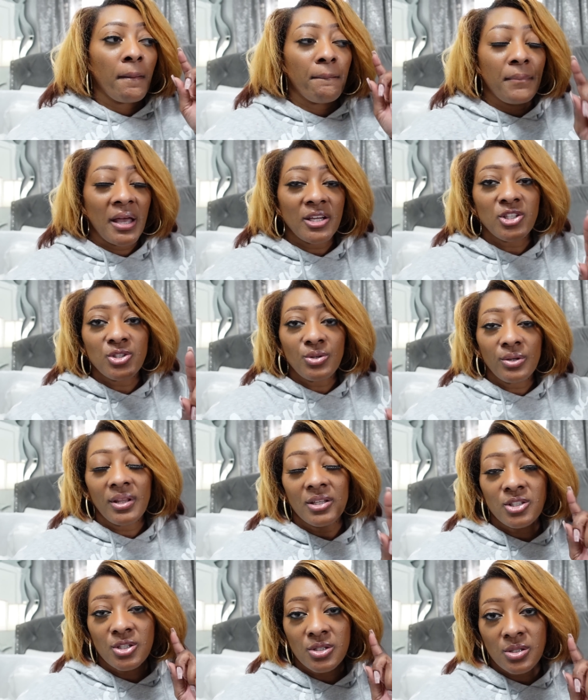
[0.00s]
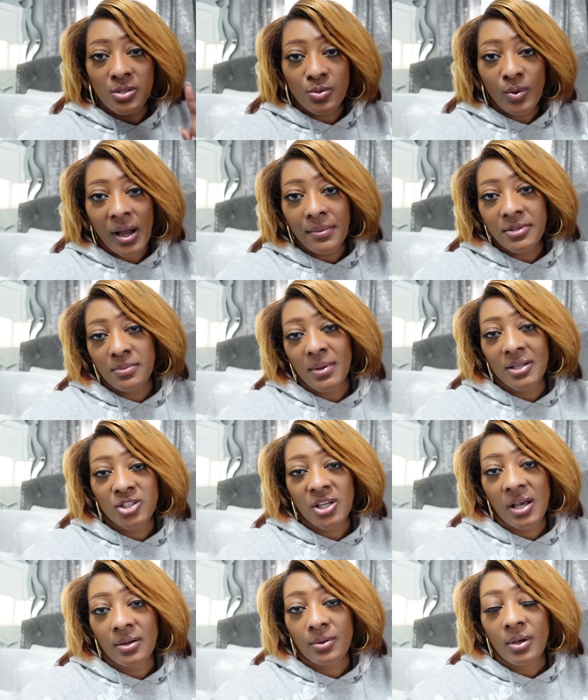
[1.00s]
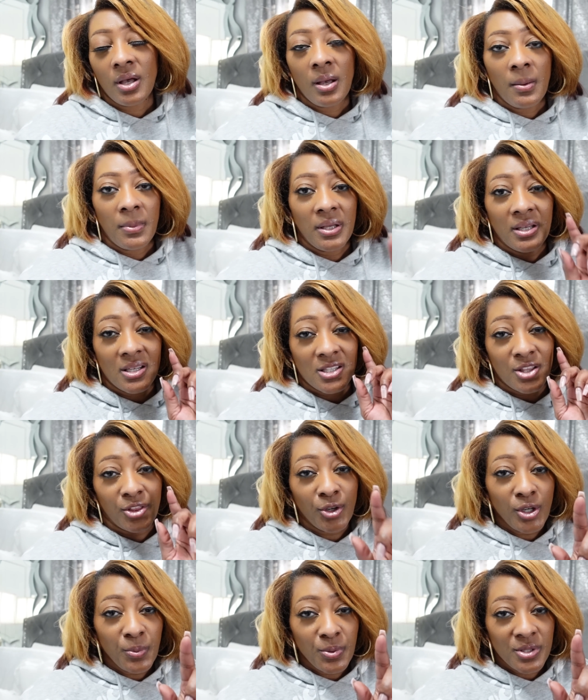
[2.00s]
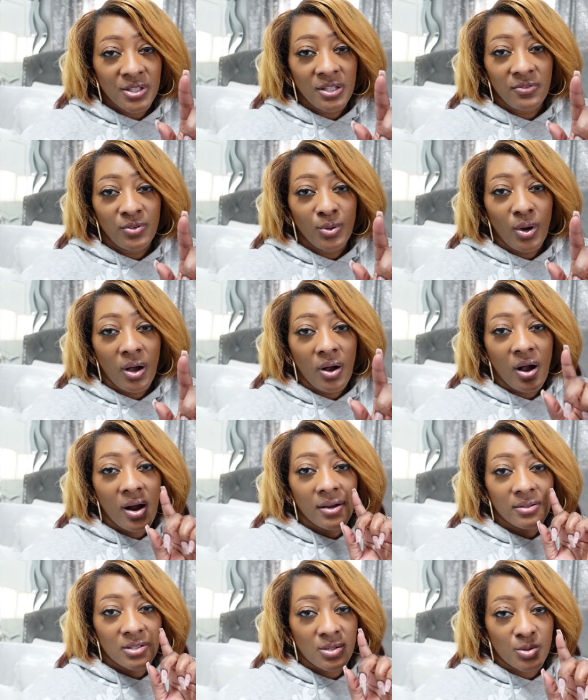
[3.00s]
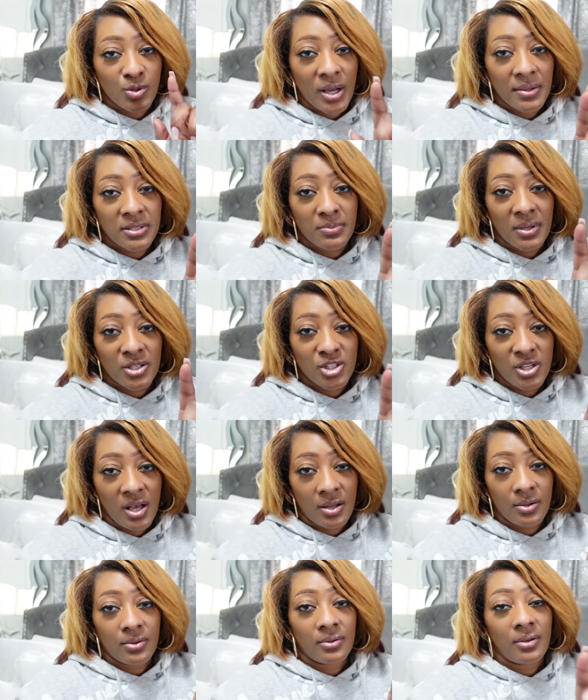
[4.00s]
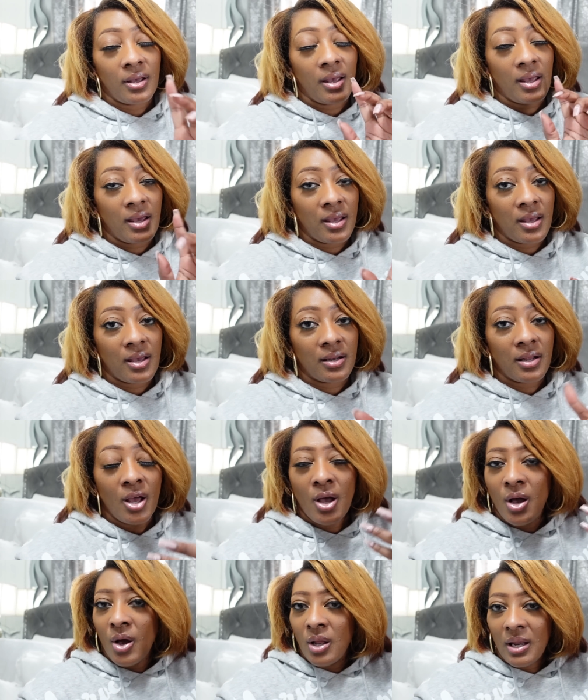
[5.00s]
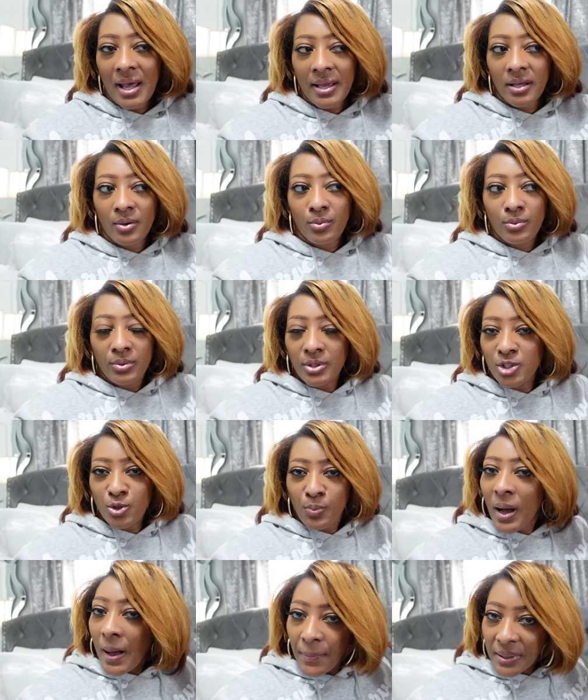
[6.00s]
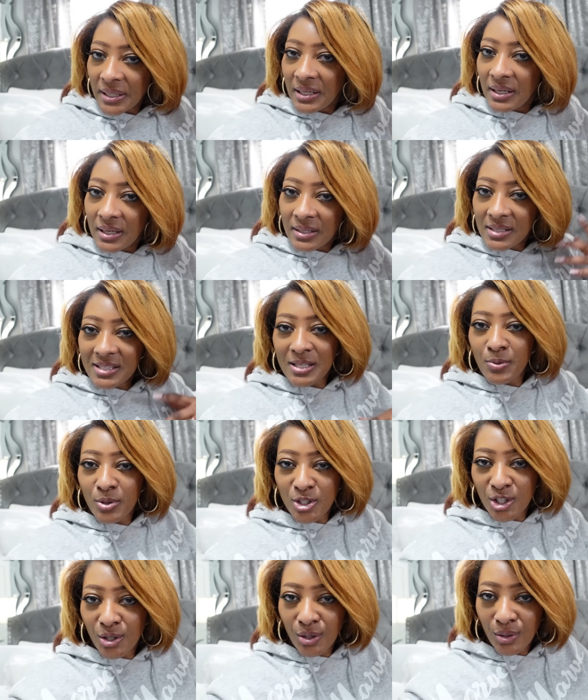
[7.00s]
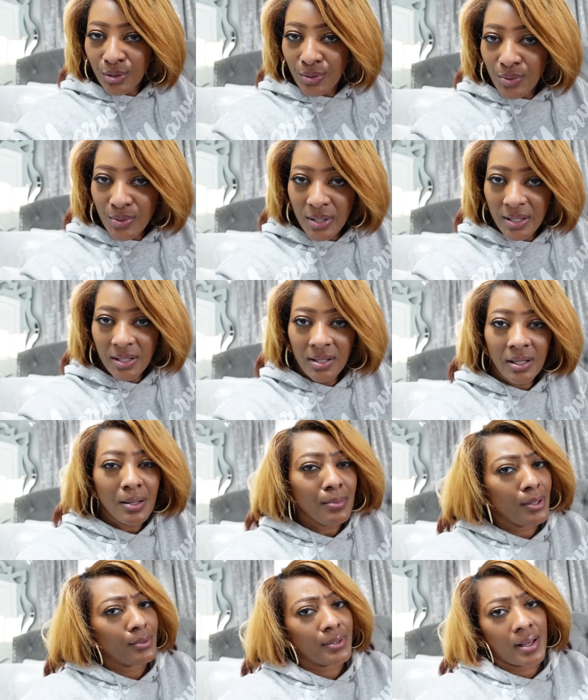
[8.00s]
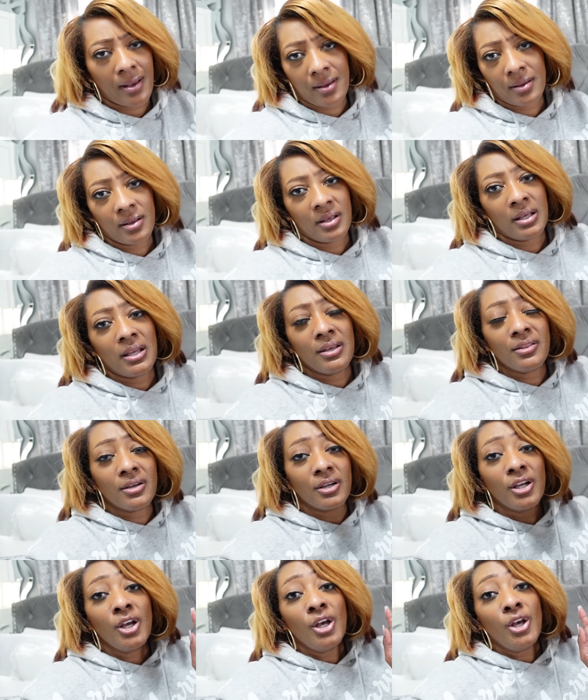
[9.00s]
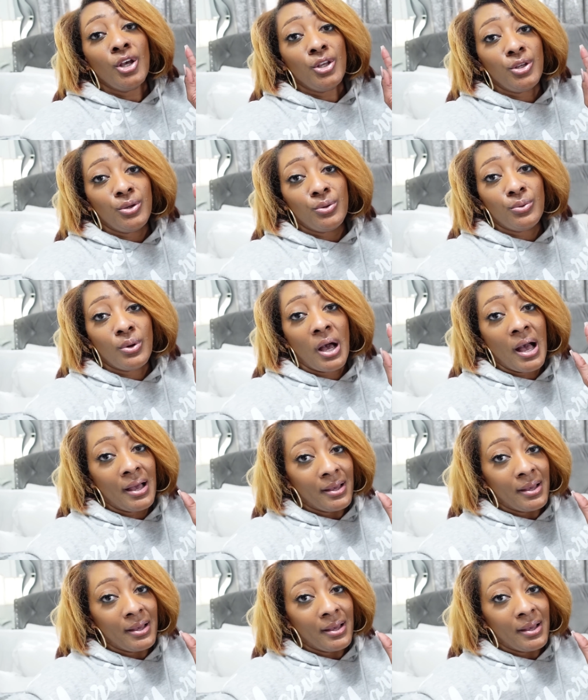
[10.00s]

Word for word: make sure that you're subscribed to my channel because 30 percent of you all aren't subscribed to my channel and like what you popping in to see what your girl doing come on now either you